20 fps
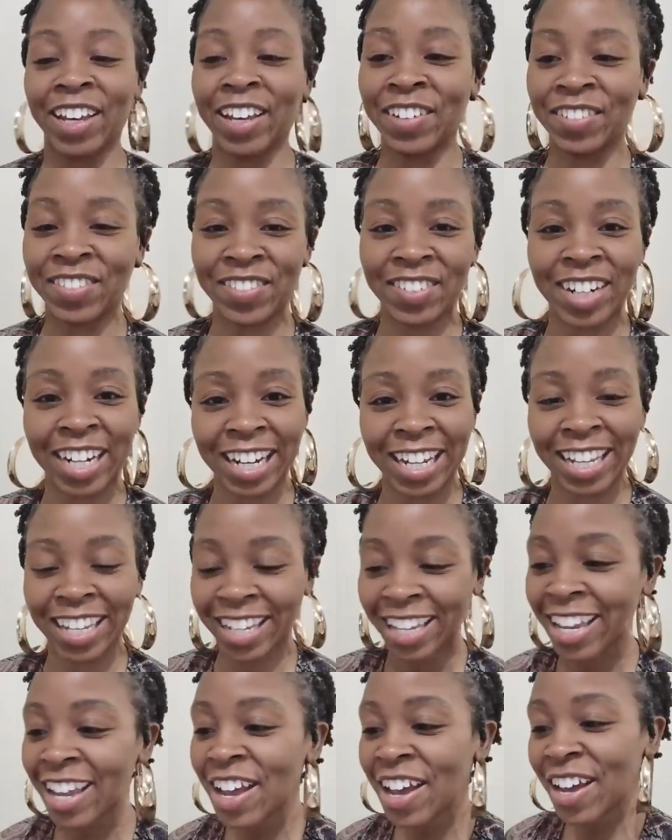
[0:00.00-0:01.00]
all
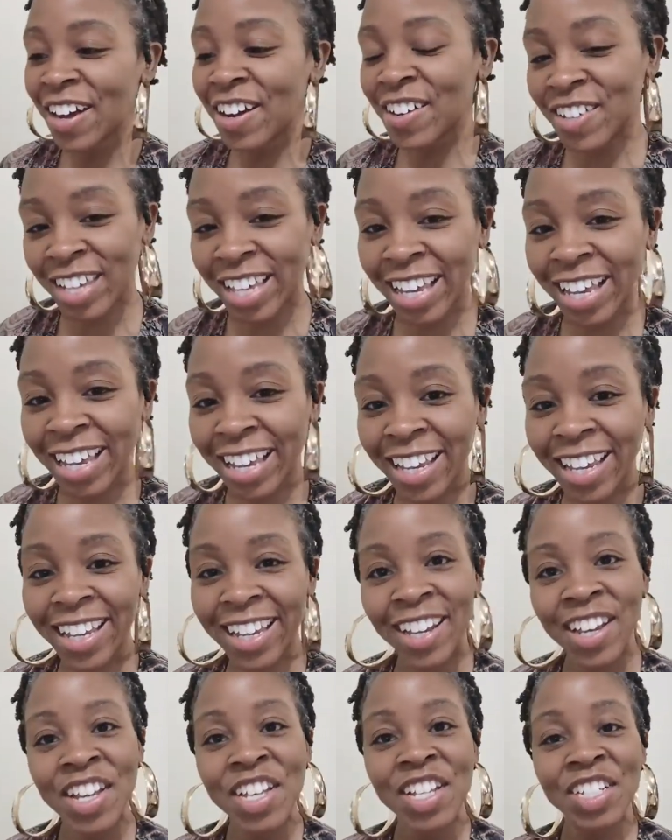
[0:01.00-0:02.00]
right. Okay,
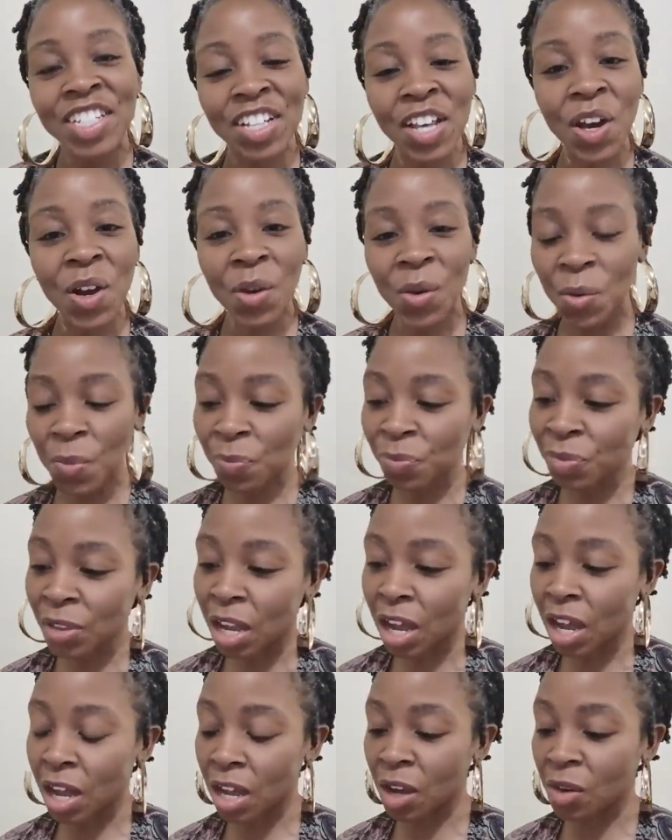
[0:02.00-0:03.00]
so
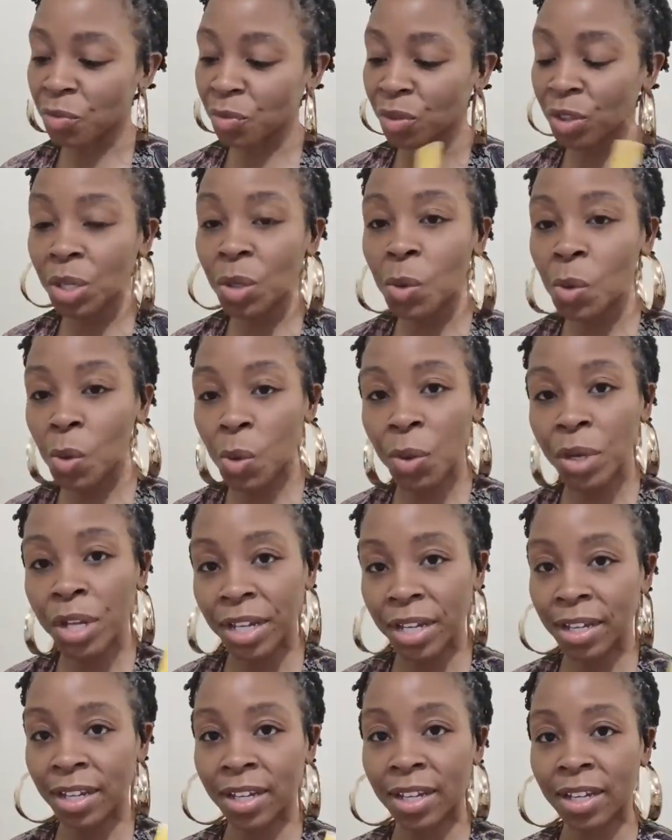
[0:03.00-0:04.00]
um, real
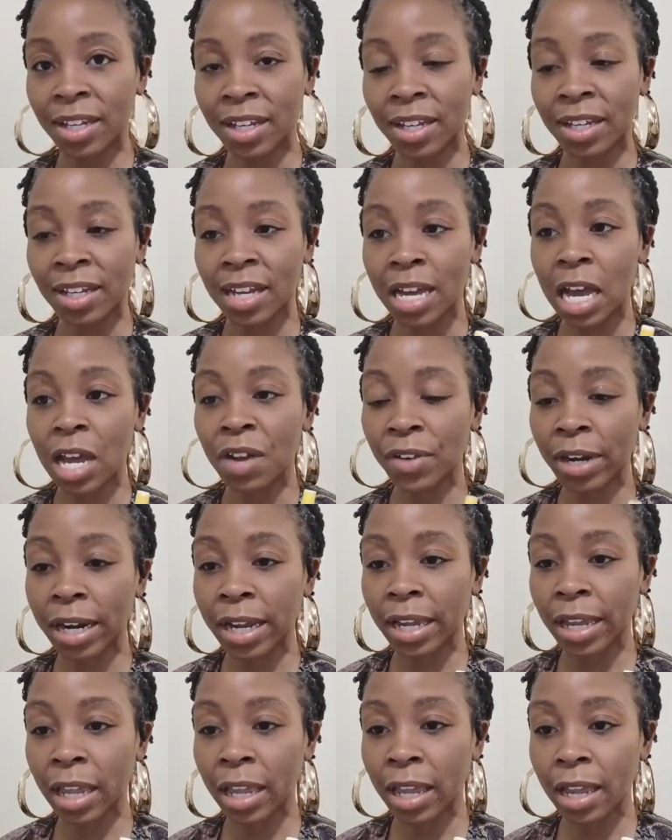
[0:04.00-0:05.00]
quick, all
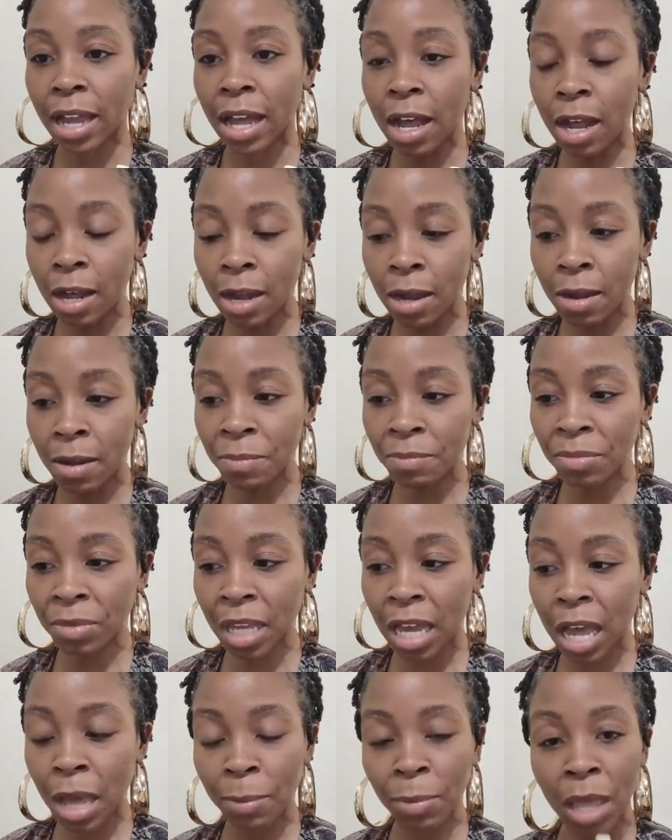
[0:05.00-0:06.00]
right. Um,
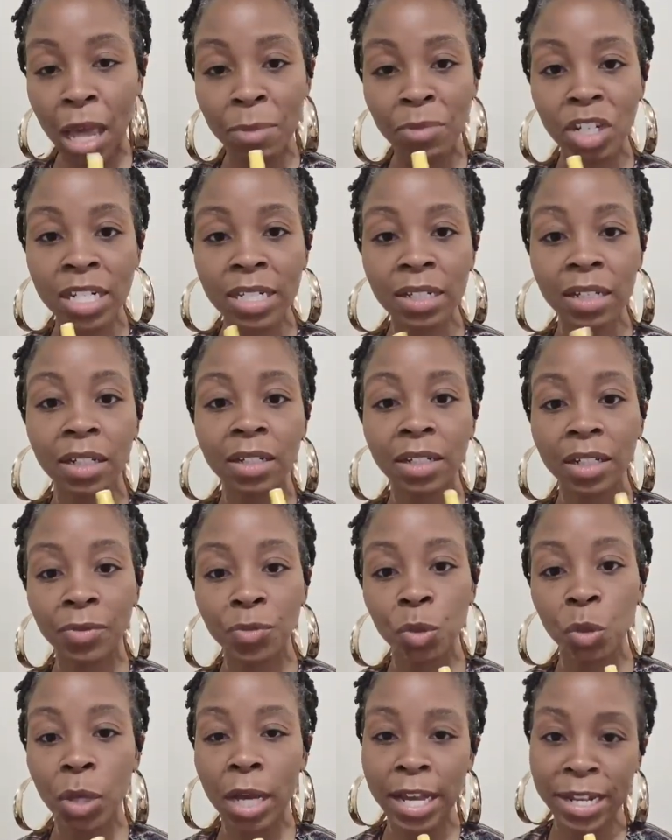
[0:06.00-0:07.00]
I'm, I'm just going to leave
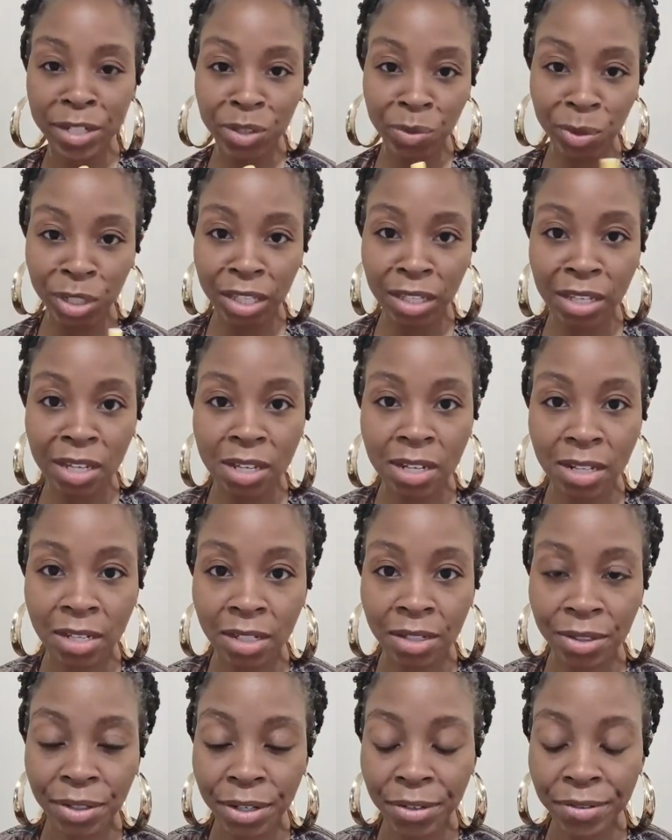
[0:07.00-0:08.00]
you guys with this.
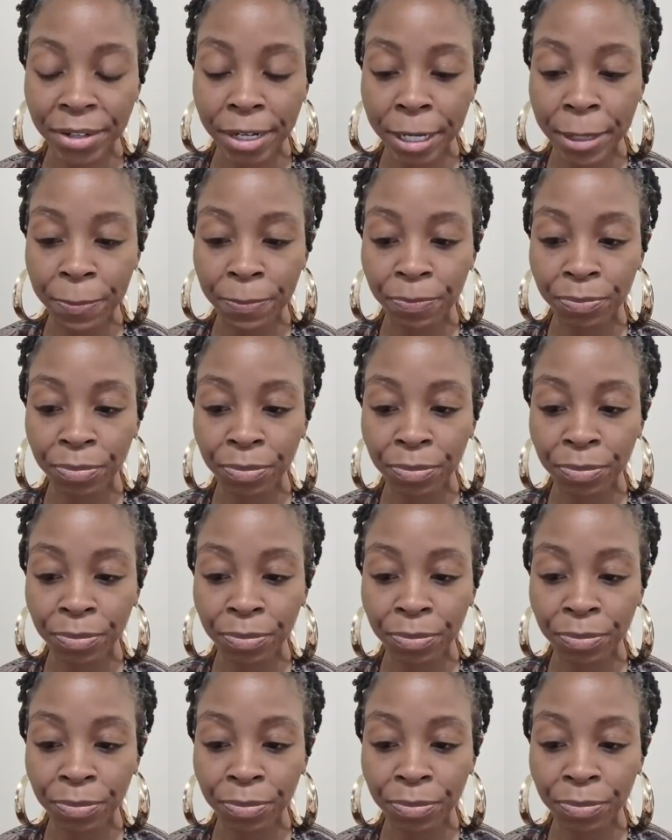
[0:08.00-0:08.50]
All right.